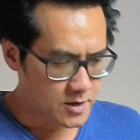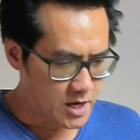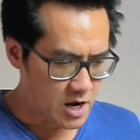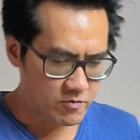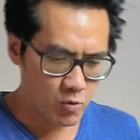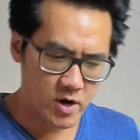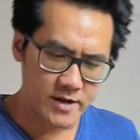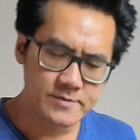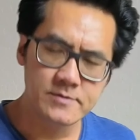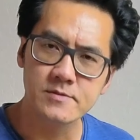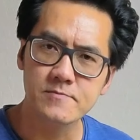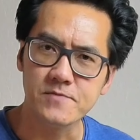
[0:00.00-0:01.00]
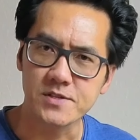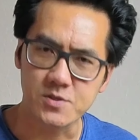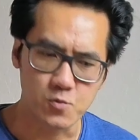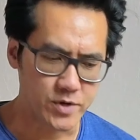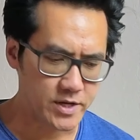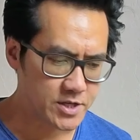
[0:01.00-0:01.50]
Hey everyone,
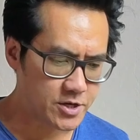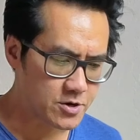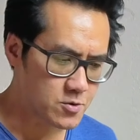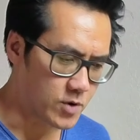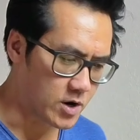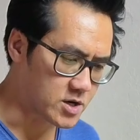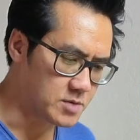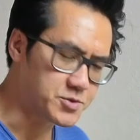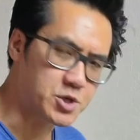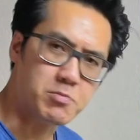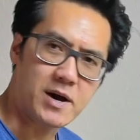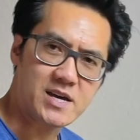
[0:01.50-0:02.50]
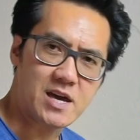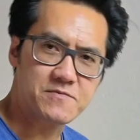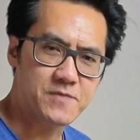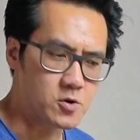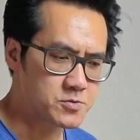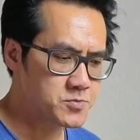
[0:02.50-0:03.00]
Vincent Nguyen here. Welcome to my
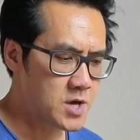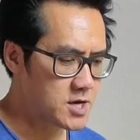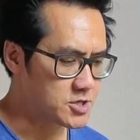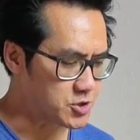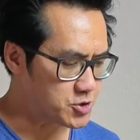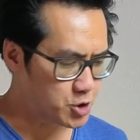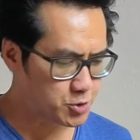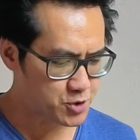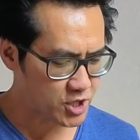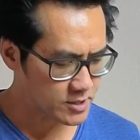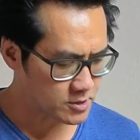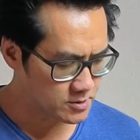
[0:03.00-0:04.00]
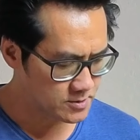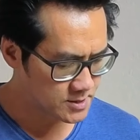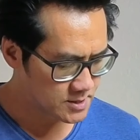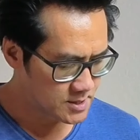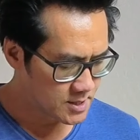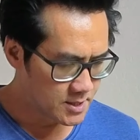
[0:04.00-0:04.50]
iPhone YouTube channel.
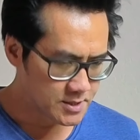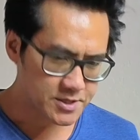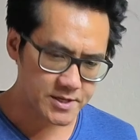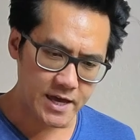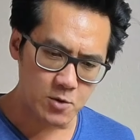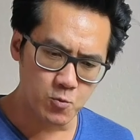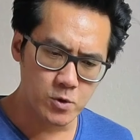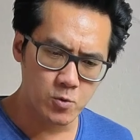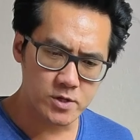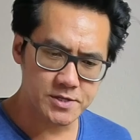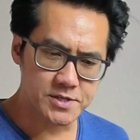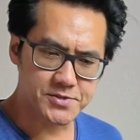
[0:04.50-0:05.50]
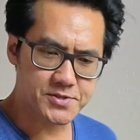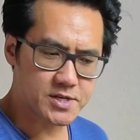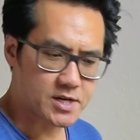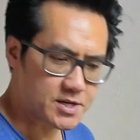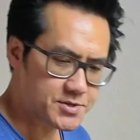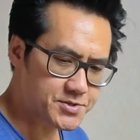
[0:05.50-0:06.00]
Today we want to
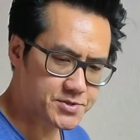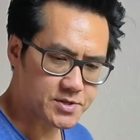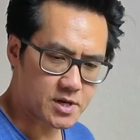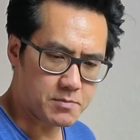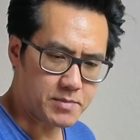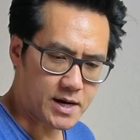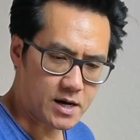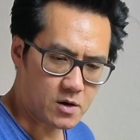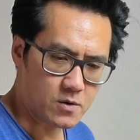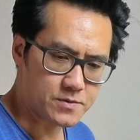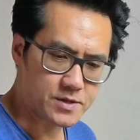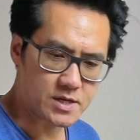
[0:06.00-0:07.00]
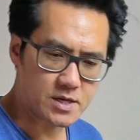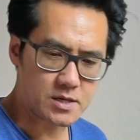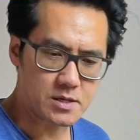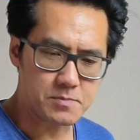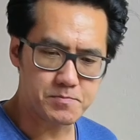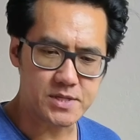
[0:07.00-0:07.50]
discuss about
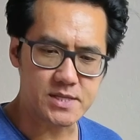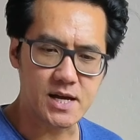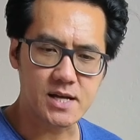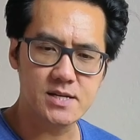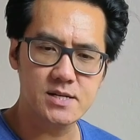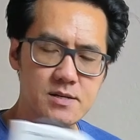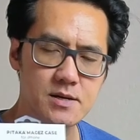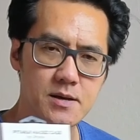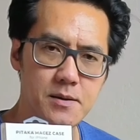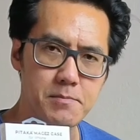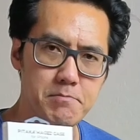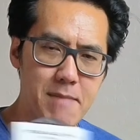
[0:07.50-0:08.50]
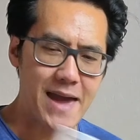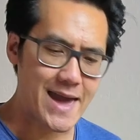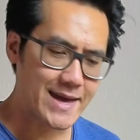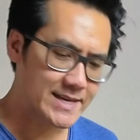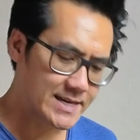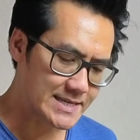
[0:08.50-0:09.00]
the Pitaka
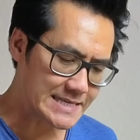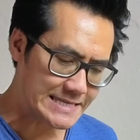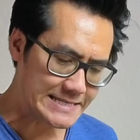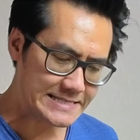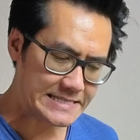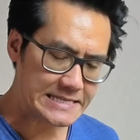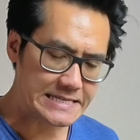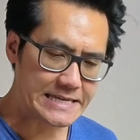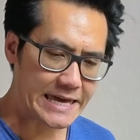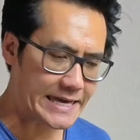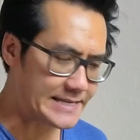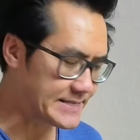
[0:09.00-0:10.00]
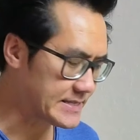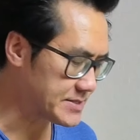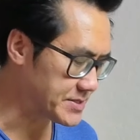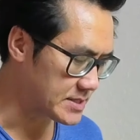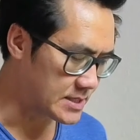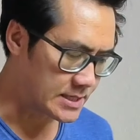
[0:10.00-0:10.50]
Mag Easy cases.